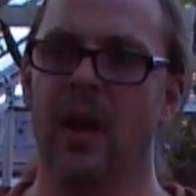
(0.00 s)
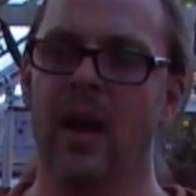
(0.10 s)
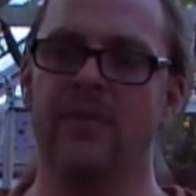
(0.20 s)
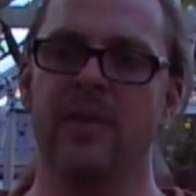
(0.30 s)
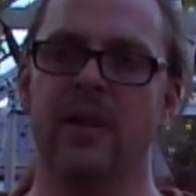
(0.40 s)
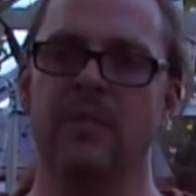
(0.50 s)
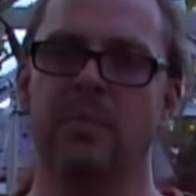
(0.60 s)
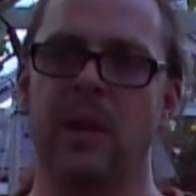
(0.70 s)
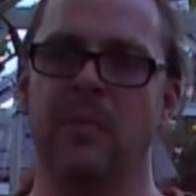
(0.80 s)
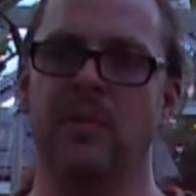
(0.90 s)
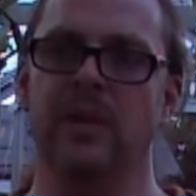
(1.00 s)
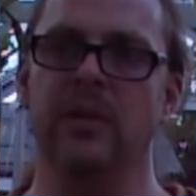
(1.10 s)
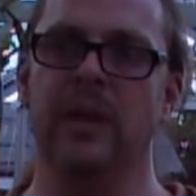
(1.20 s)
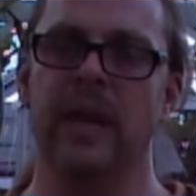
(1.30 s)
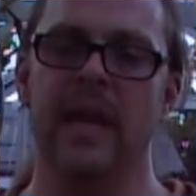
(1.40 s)
I have known people
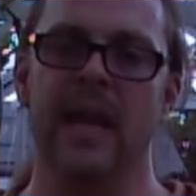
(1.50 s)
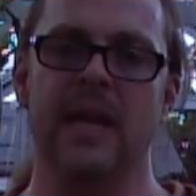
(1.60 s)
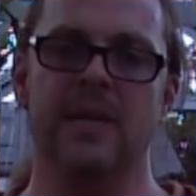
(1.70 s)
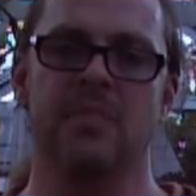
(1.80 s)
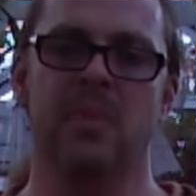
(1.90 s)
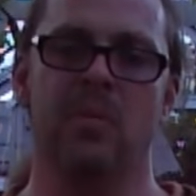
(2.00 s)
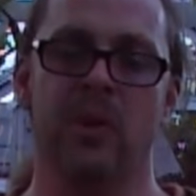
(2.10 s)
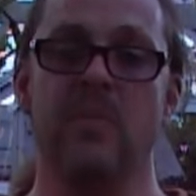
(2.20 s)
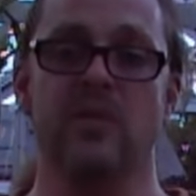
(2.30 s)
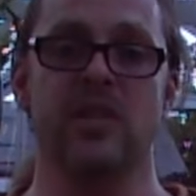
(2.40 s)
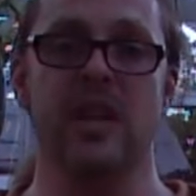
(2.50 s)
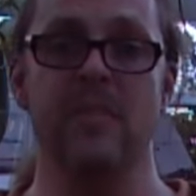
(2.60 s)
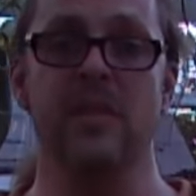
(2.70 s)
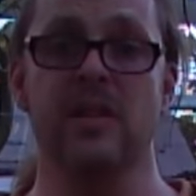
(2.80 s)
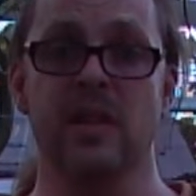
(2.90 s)
do is pretty much the
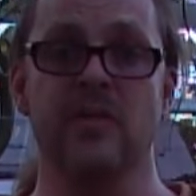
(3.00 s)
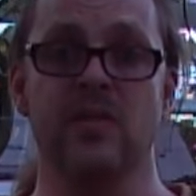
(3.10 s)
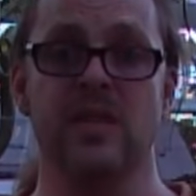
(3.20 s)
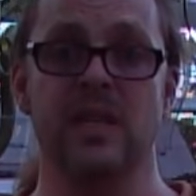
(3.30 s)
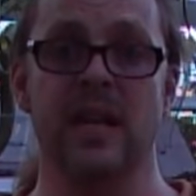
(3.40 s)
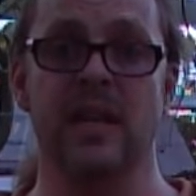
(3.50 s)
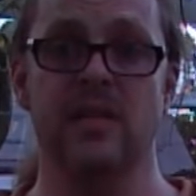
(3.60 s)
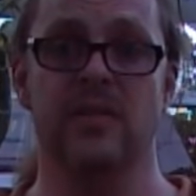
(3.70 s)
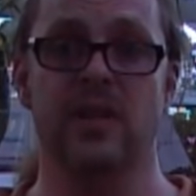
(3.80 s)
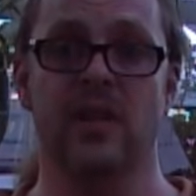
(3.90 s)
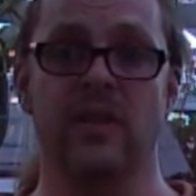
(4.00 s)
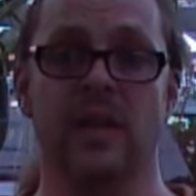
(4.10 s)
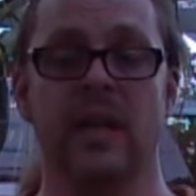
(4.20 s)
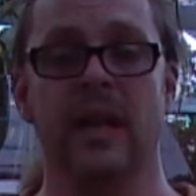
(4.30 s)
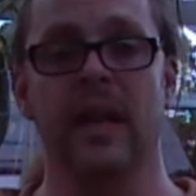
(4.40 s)
same thing as I've done today, as I've shown
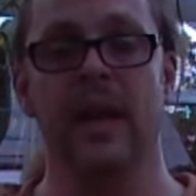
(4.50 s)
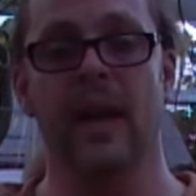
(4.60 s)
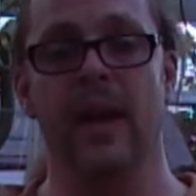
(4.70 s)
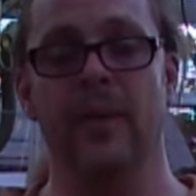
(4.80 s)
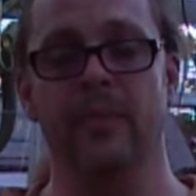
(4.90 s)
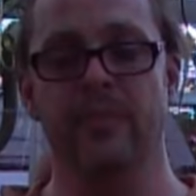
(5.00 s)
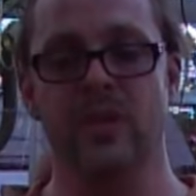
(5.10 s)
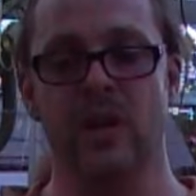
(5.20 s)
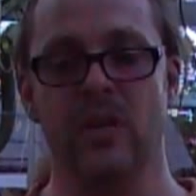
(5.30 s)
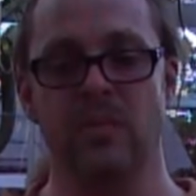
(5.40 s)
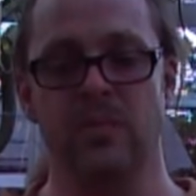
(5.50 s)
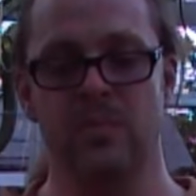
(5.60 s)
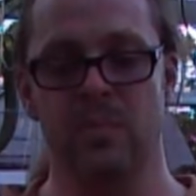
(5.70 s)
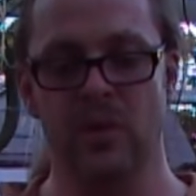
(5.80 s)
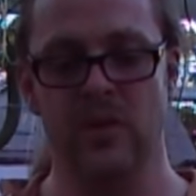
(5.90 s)
you. Um, so
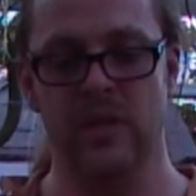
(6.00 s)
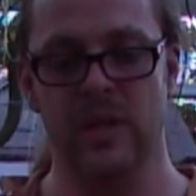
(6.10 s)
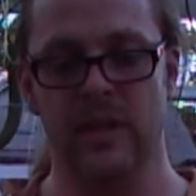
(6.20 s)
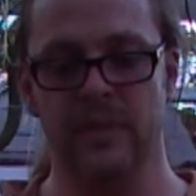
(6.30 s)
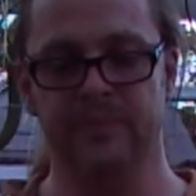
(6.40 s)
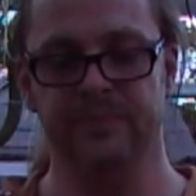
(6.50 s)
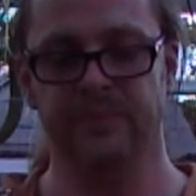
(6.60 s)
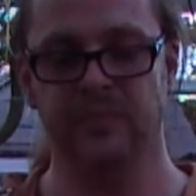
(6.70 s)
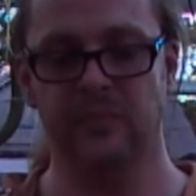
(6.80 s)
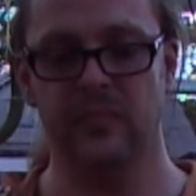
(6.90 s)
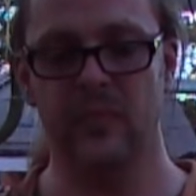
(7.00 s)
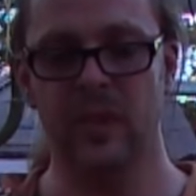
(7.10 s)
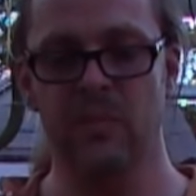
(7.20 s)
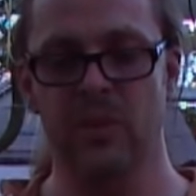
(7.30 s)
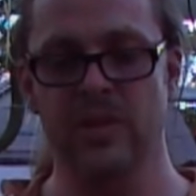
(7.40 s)
put
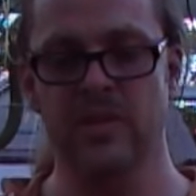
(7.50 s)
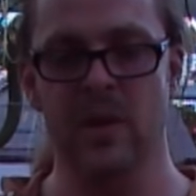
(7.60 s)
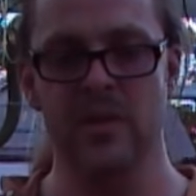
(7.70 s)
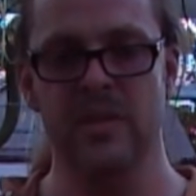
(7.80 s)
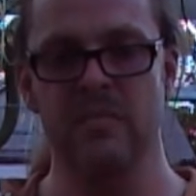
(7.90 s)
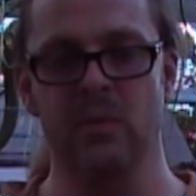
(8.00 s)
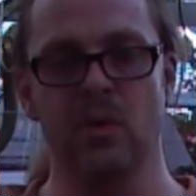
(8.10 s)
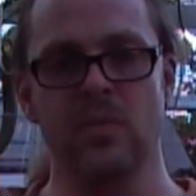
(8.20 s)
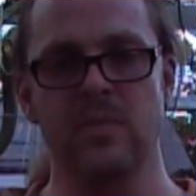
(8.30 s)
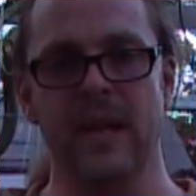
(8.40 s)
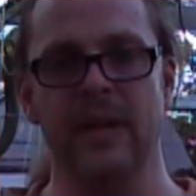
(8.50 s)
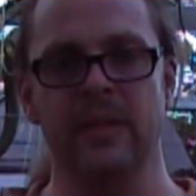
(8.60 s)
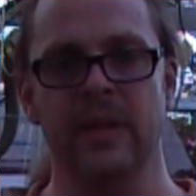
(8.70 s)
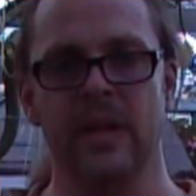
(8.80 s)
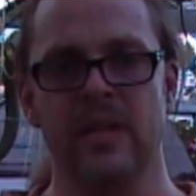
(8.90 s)
put your tomatoes in, boil them
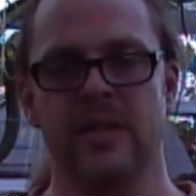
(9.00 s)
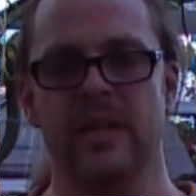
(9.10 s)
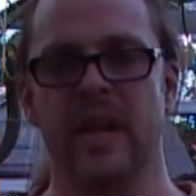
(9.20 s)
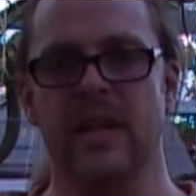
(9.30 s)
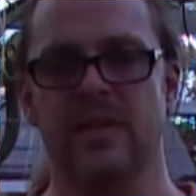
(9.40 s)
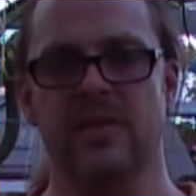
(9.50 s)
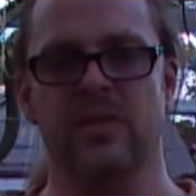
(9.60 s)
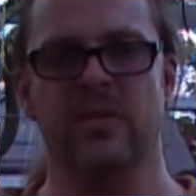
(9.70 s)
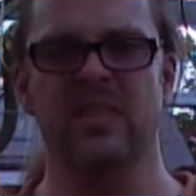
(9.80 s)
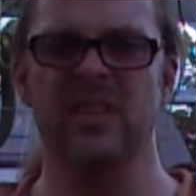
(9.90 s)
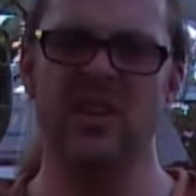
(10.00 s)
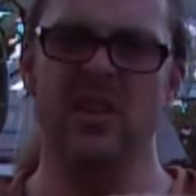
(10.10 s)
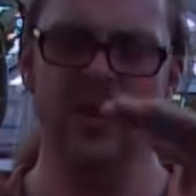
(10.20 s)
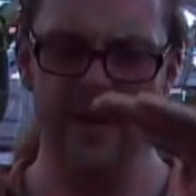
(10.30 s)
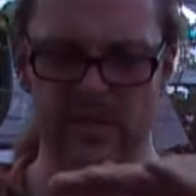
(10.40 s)
down till they get to sort of,
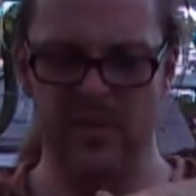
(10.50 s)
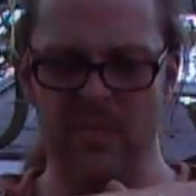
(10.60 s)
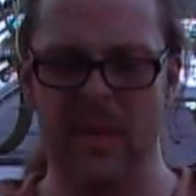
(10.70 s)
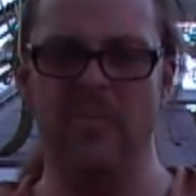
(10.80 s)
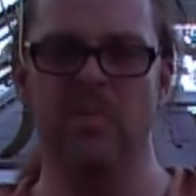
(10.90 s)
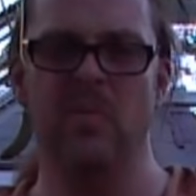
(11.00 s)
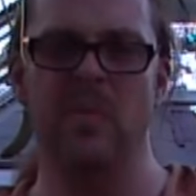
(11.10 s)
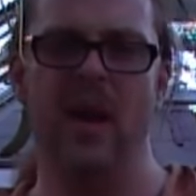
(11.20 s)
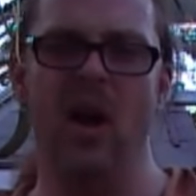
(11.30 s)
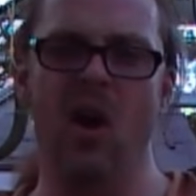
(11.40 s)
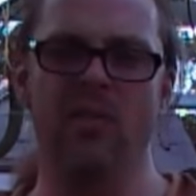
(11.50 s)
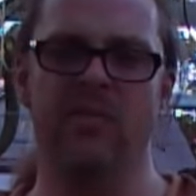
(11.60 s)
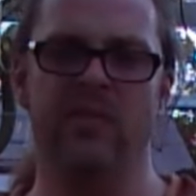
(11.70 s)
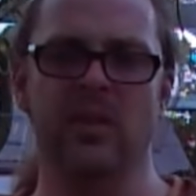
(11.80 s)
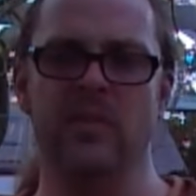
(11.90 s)
you end up with about probably about half
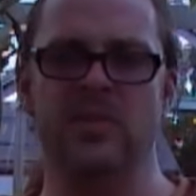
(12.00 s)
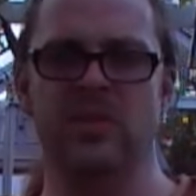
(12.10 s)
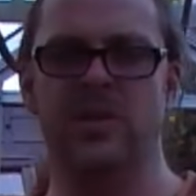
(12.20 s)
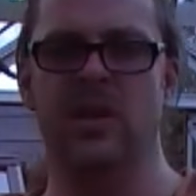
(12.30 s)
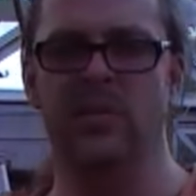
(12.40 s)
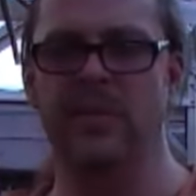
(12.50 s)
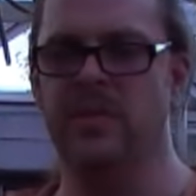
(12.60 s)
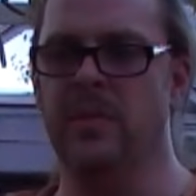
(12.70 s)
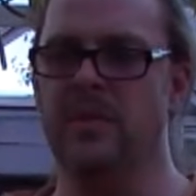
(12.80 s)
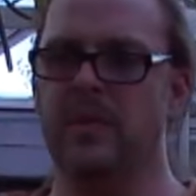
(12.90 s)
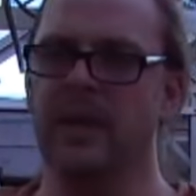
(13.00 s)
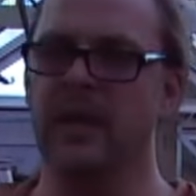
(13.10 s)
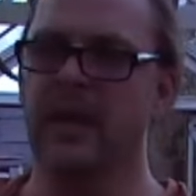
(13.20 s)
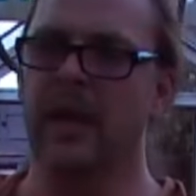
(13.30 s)
the volume as you start with, to be honest with you.